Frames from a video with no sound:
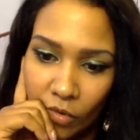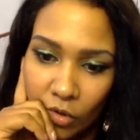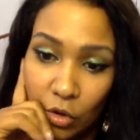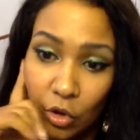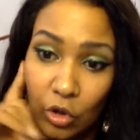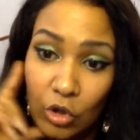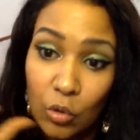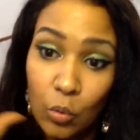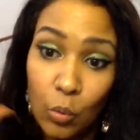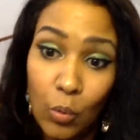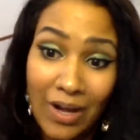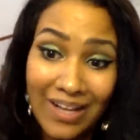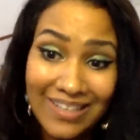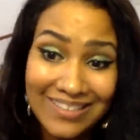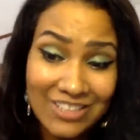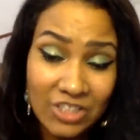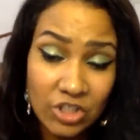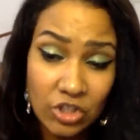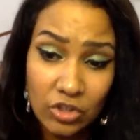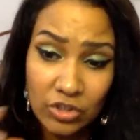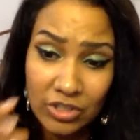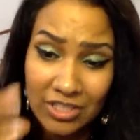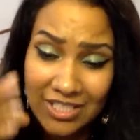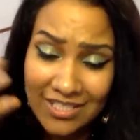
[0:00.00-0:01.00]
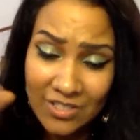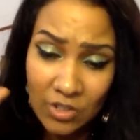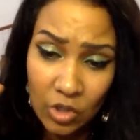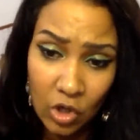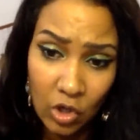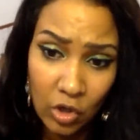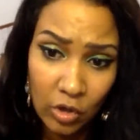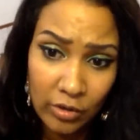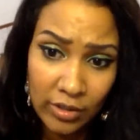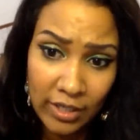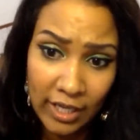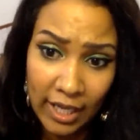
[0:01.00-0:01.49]
You can watch this
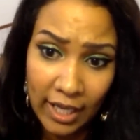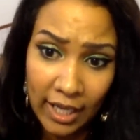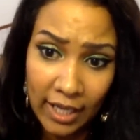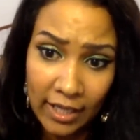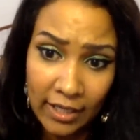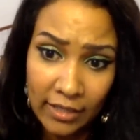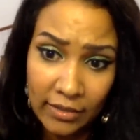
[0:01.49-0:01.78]
all day.